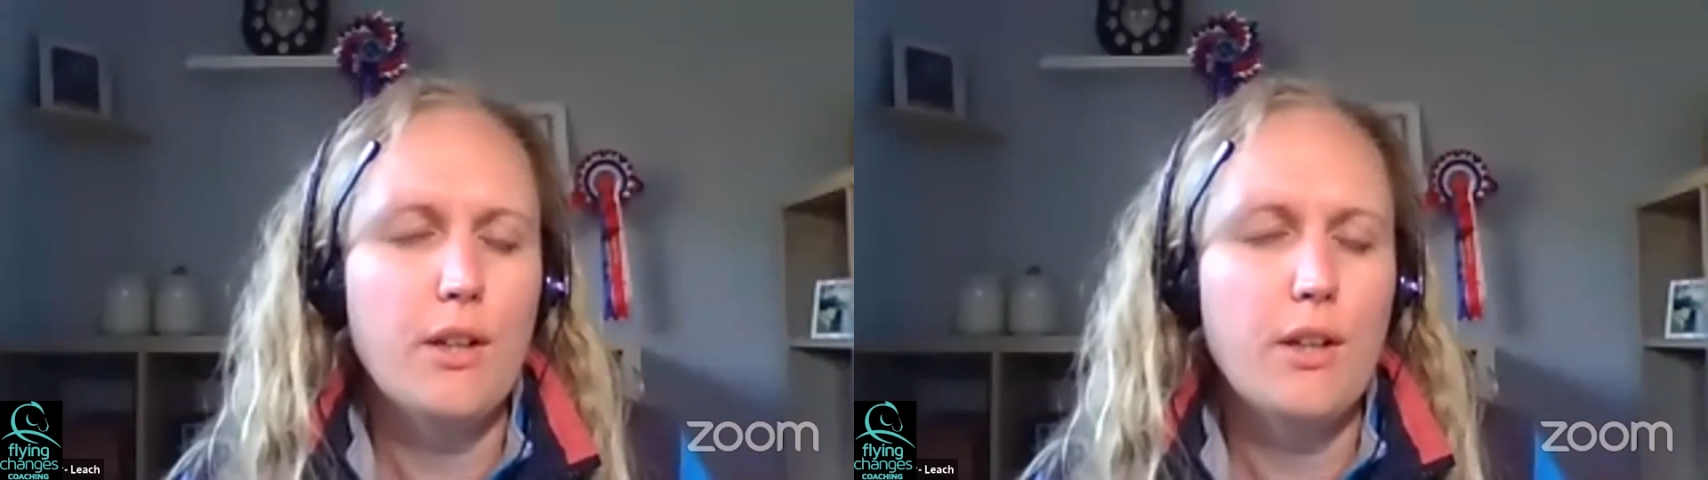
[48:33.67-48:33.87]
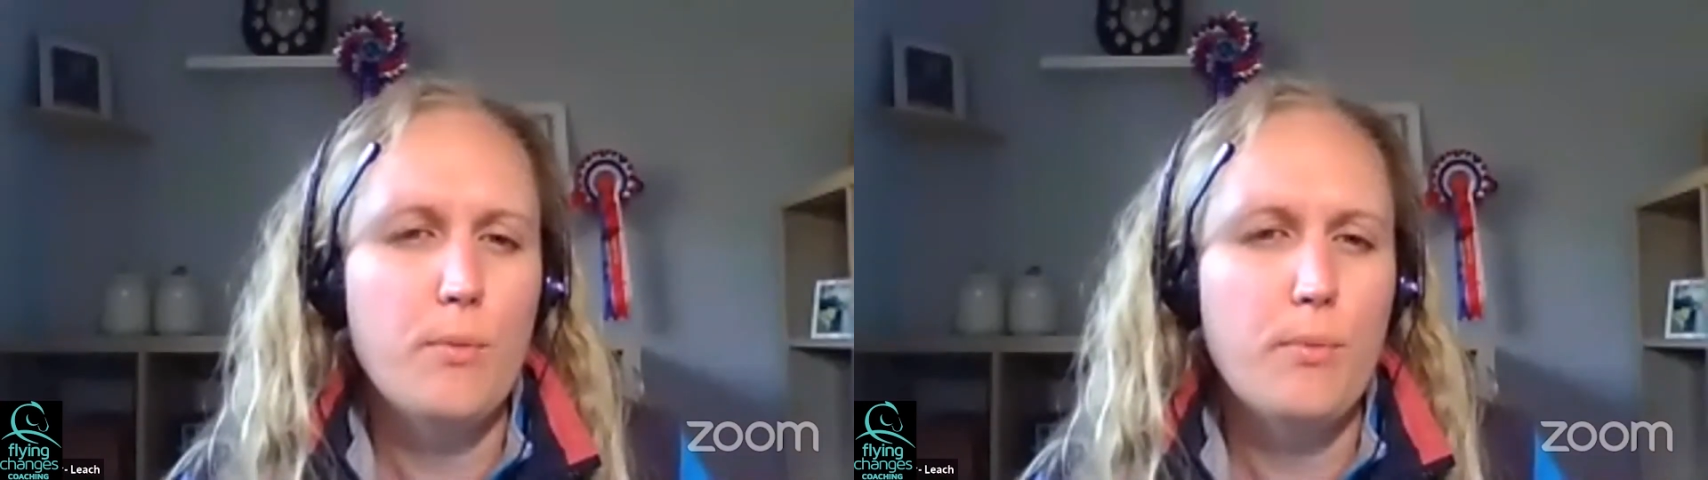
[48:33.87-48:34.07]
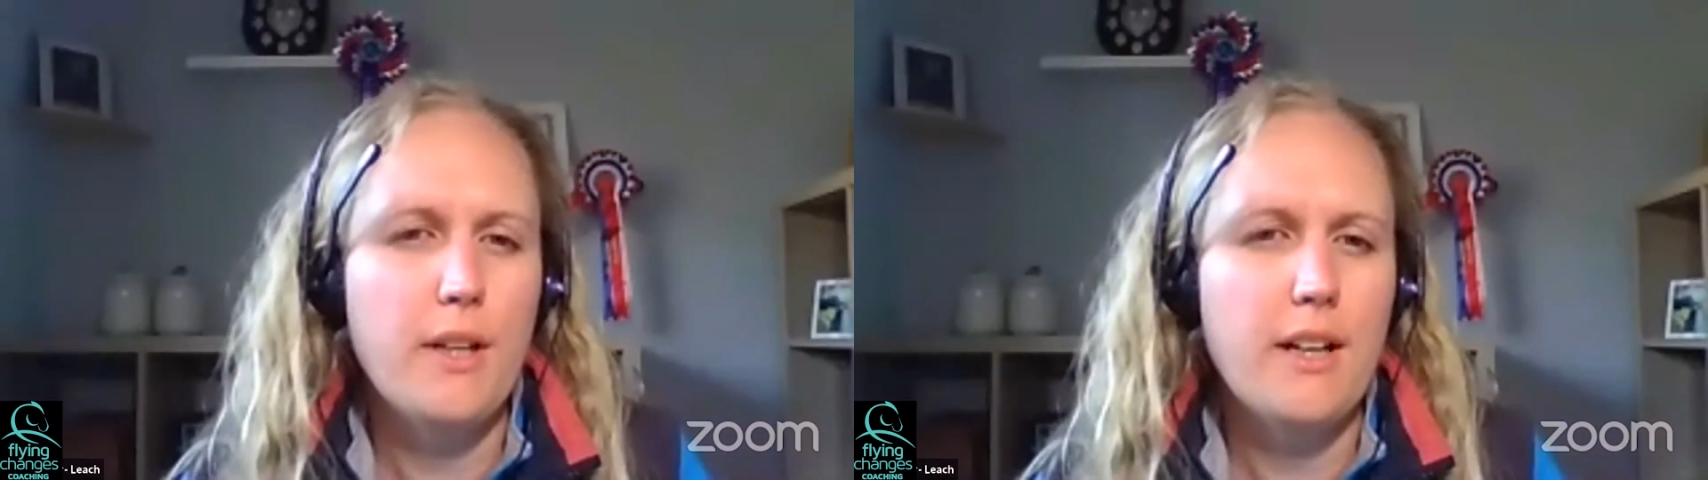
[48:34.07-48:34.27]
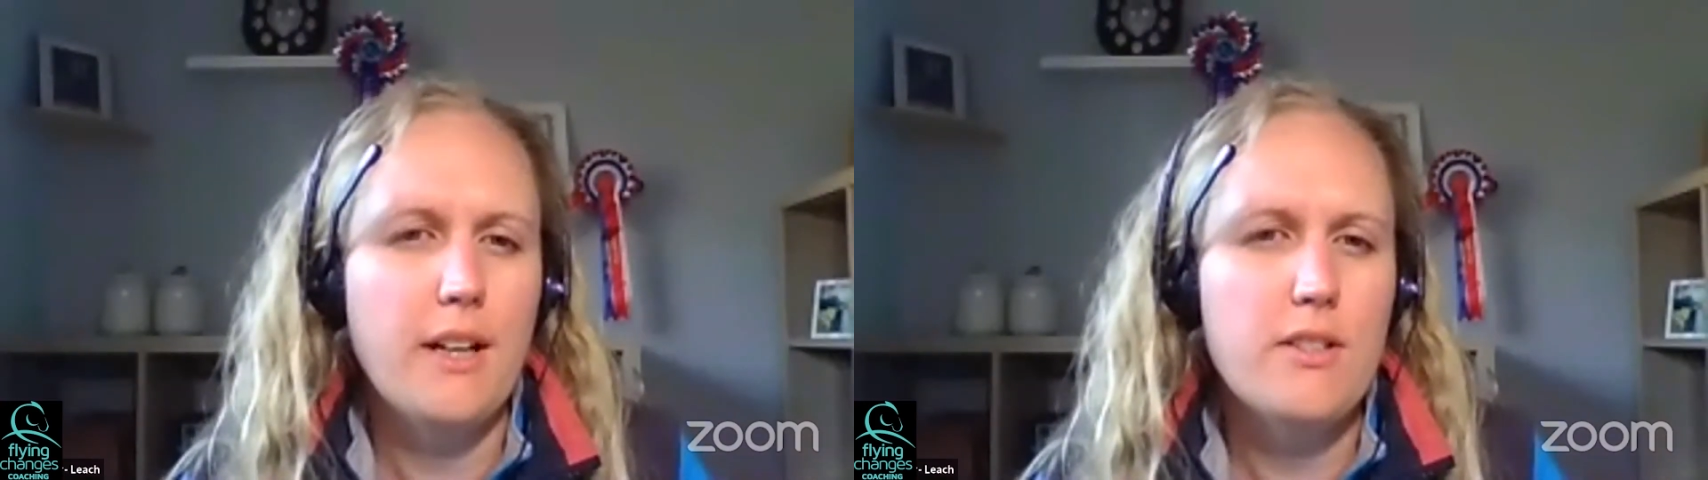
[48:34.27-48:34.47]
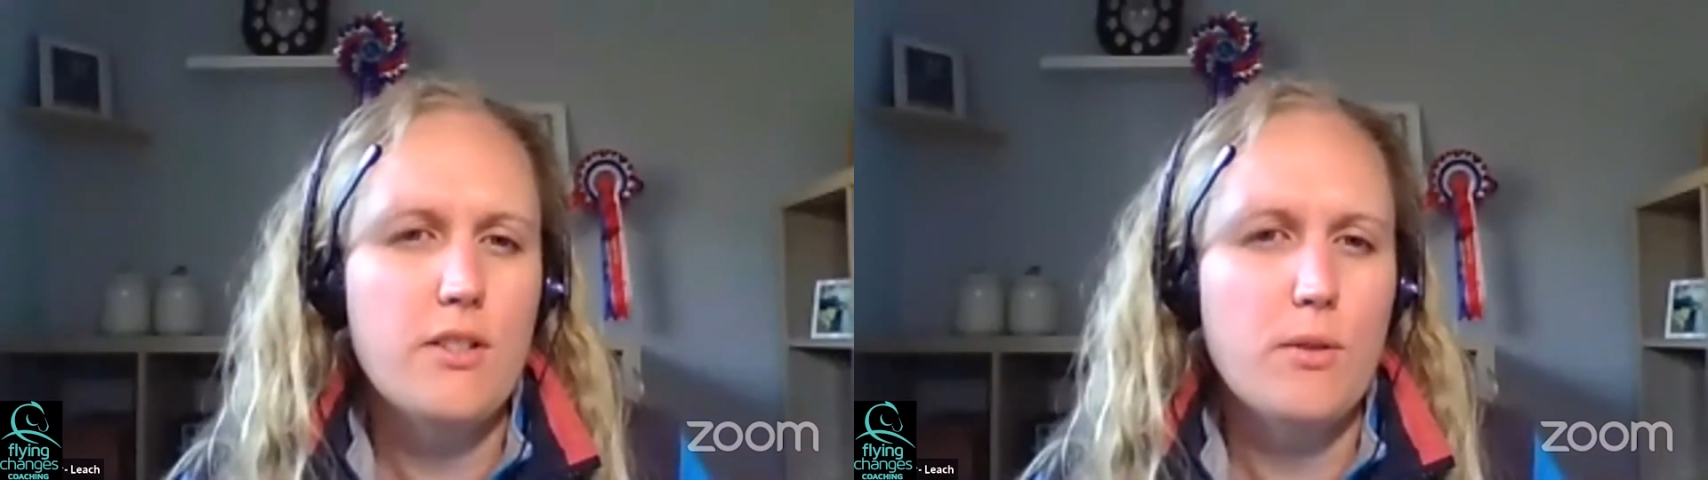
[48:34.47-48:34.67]
incorporate
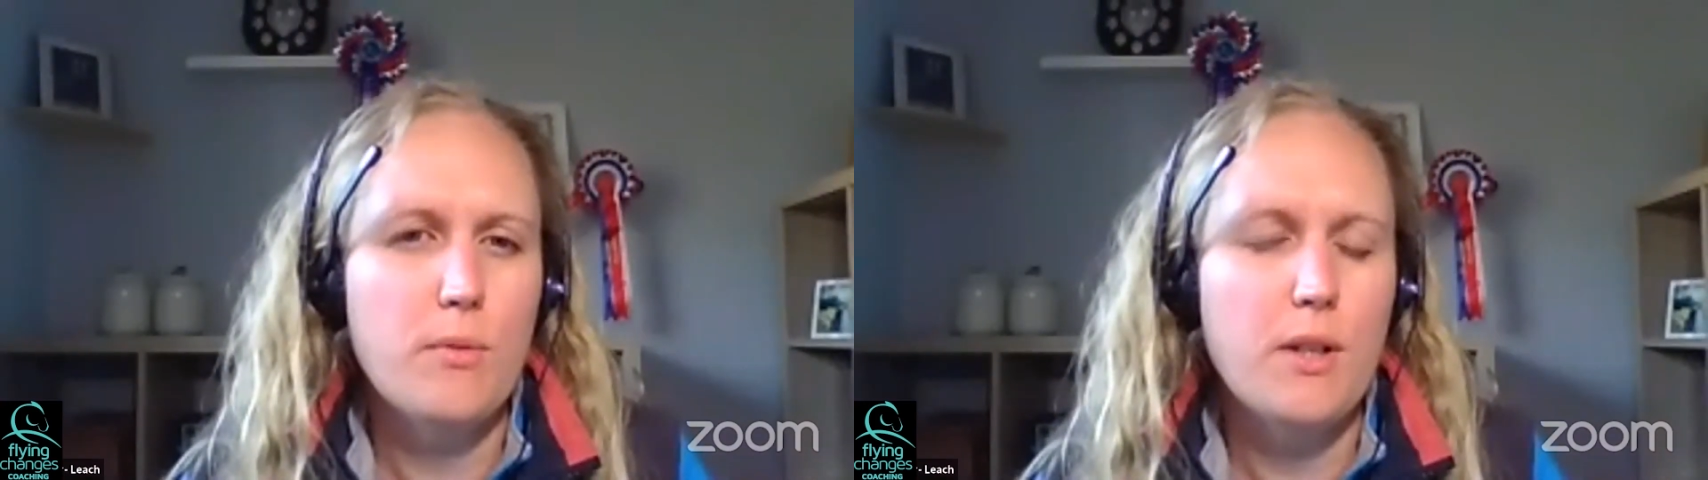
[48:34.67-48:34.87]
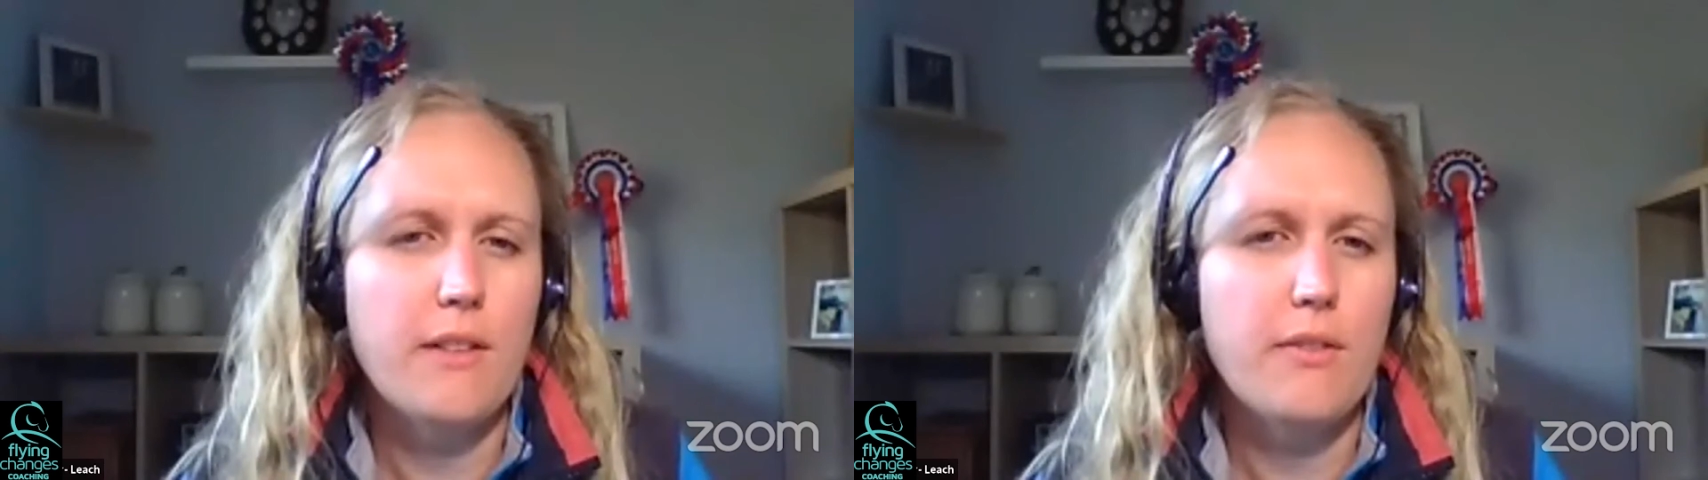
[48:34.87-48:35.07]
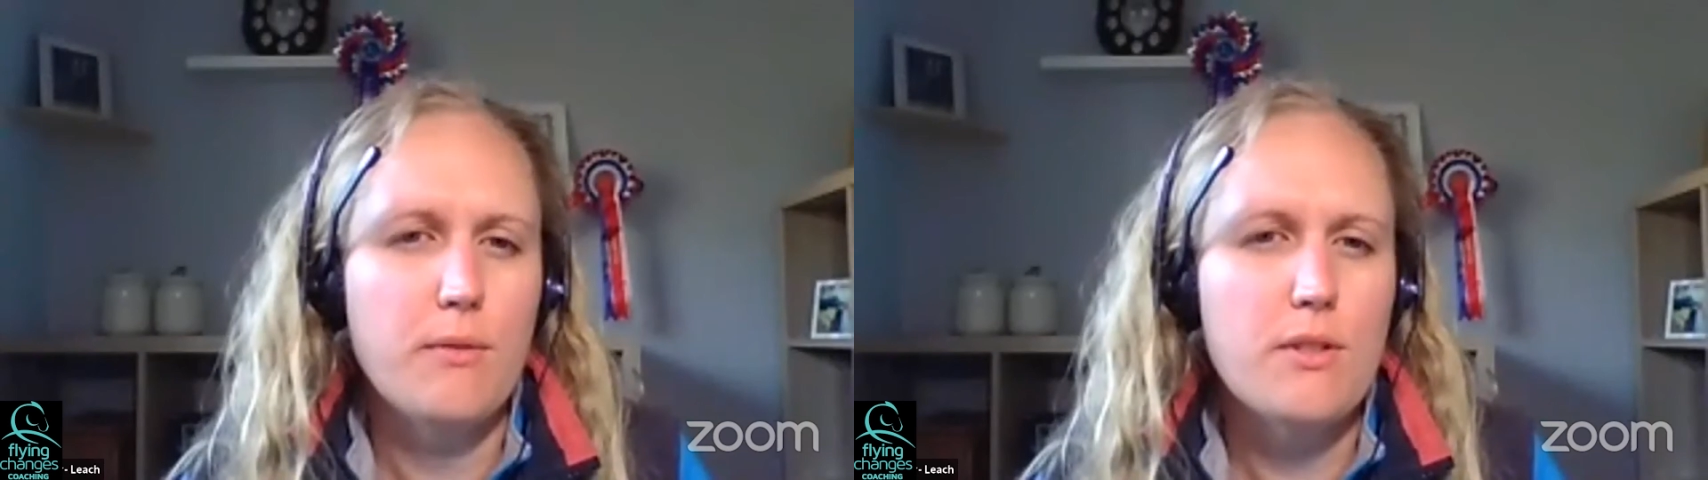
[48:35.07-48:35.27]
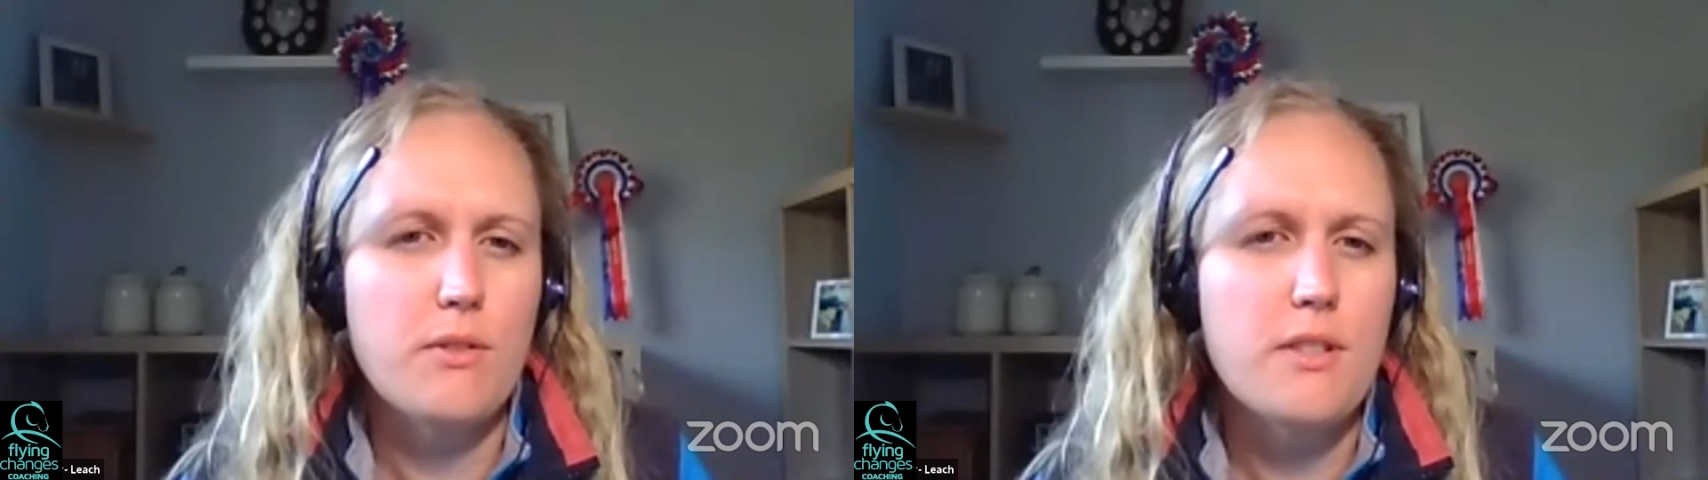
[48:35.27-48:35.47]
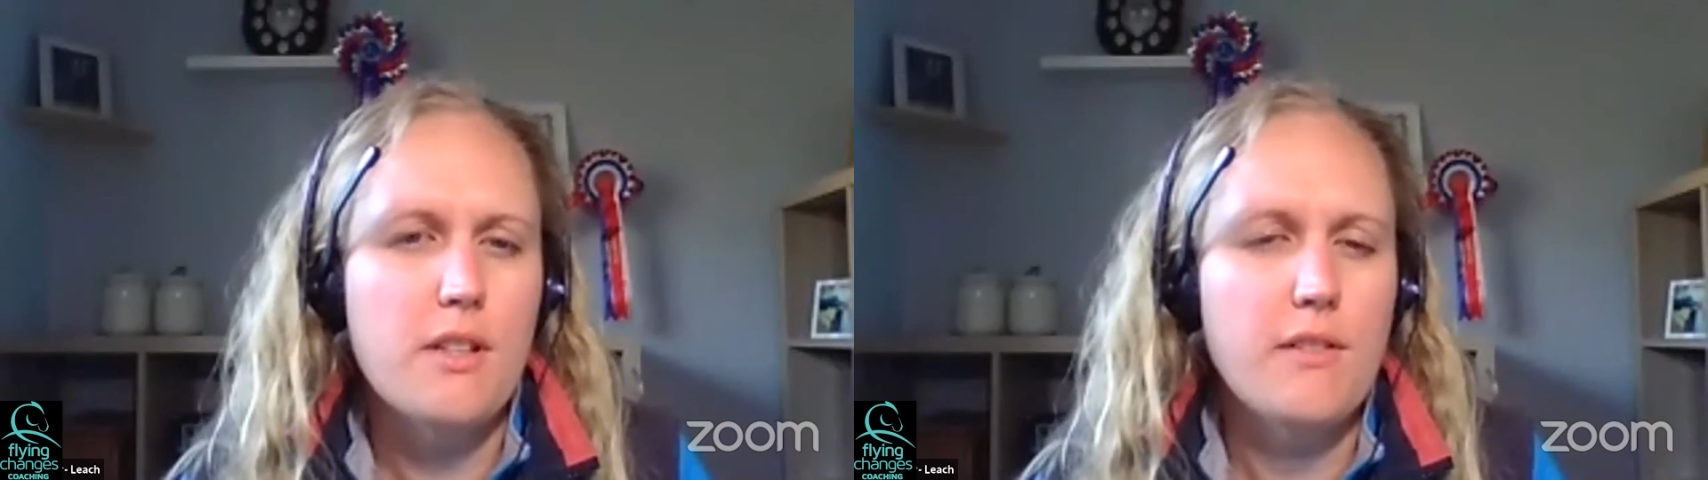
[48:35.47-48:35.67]
that into your work if it was
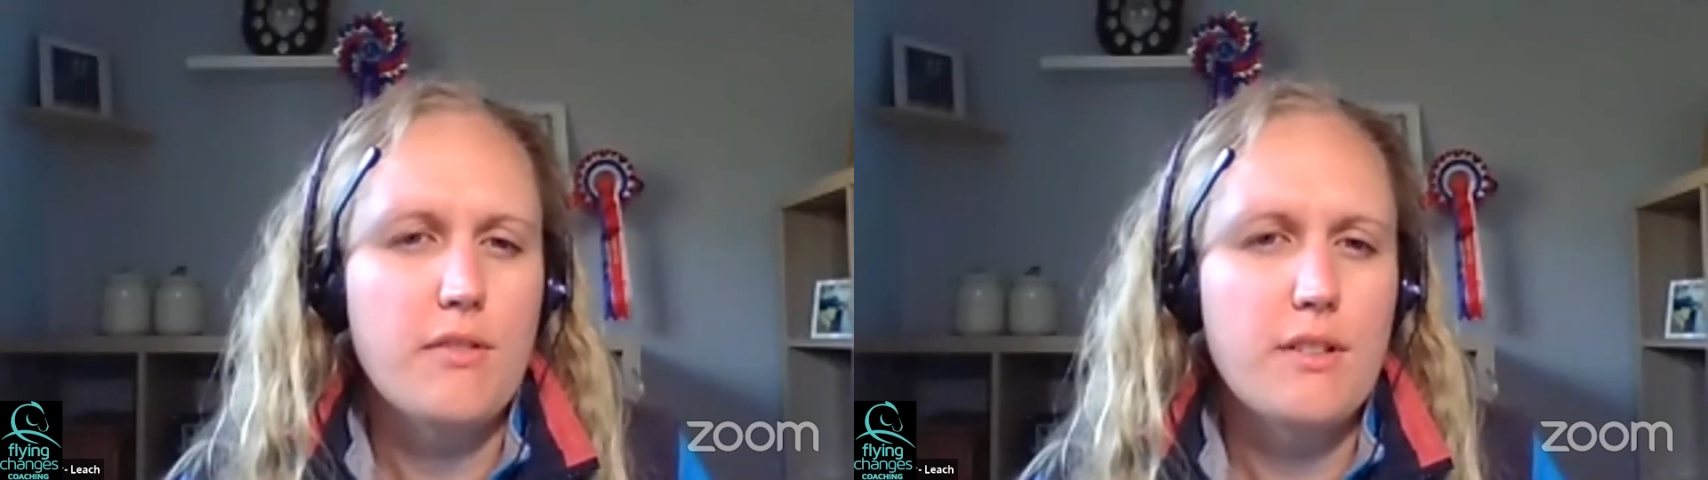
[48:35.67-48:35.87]
on site,